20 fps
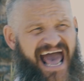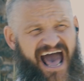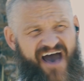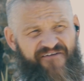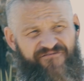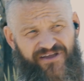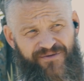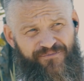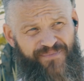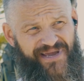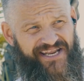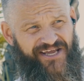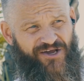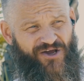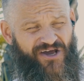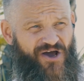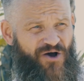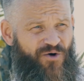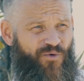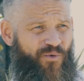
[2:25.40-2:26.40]
having many
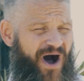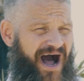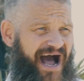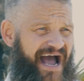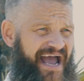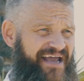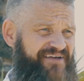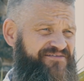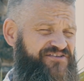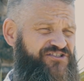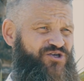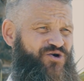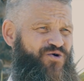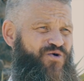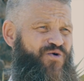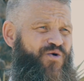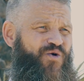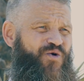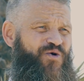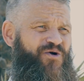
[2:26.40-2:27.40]
wives,
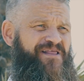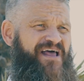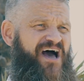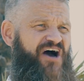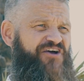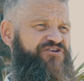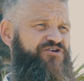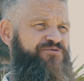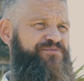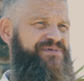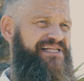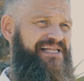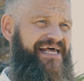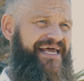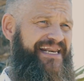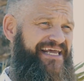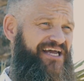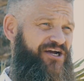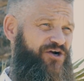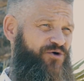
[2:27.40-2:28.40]
or
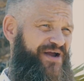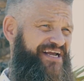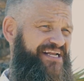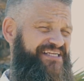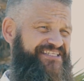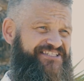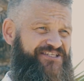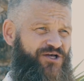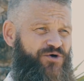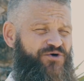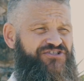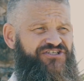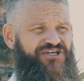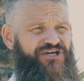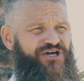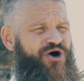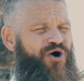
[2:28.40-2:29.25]
accumulating great silks and